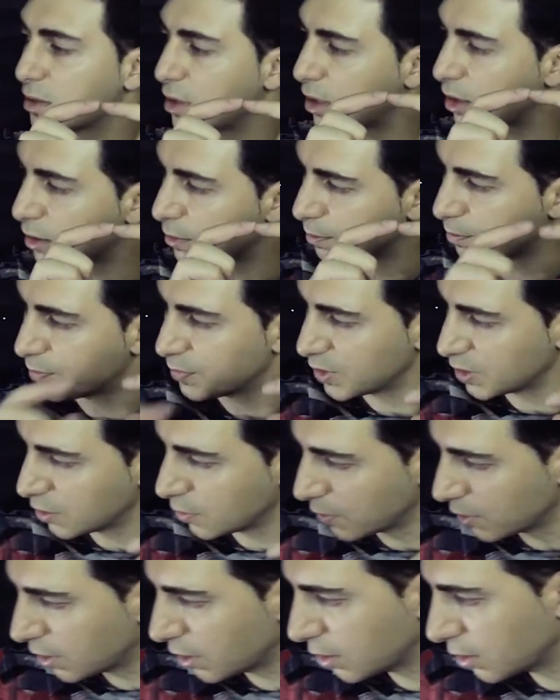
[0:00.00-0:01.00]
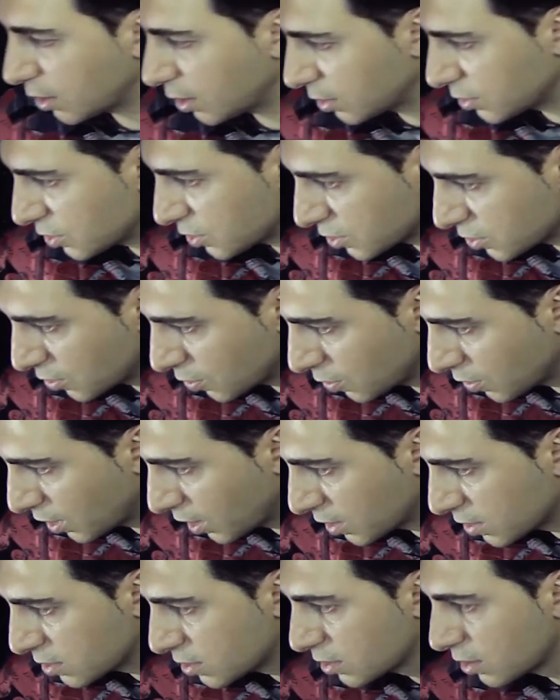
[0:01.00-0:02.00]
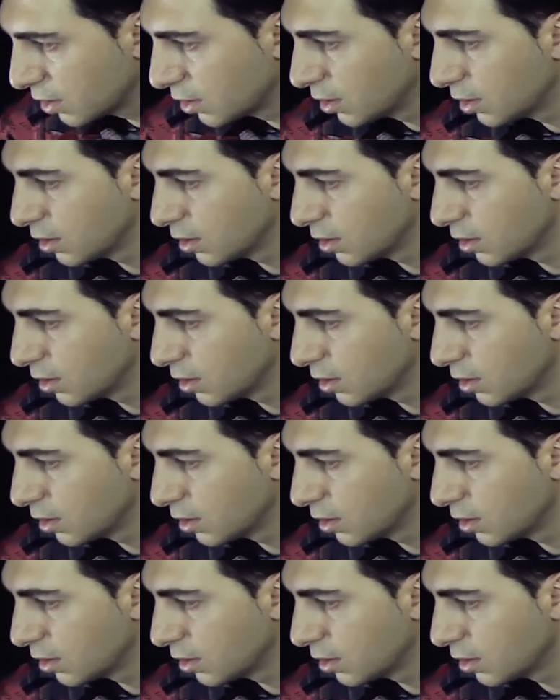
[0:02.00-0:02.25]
Like, I'll just show you guys.